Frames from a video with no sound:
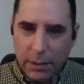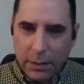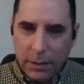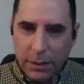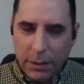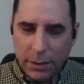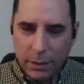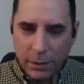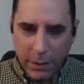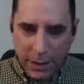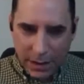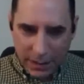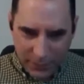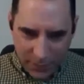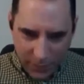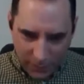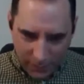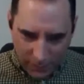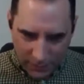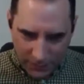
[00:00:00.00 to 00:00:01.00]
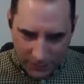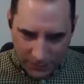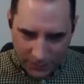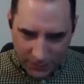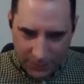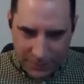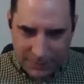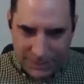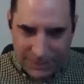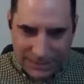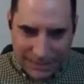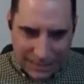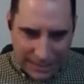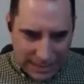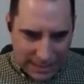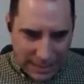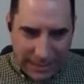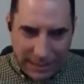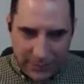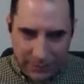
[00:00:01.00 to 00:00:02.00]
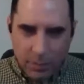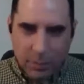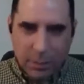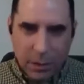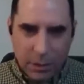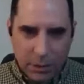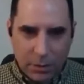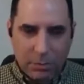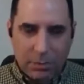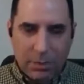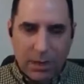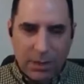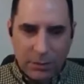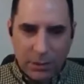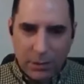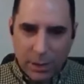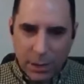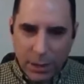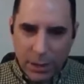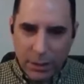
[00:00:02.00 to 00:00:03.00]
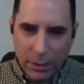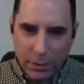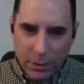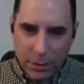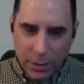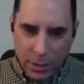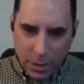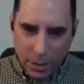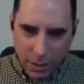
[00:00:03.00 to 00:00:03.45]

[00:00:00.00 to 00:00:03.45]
You don't have to. It doesn't take so much mental energy,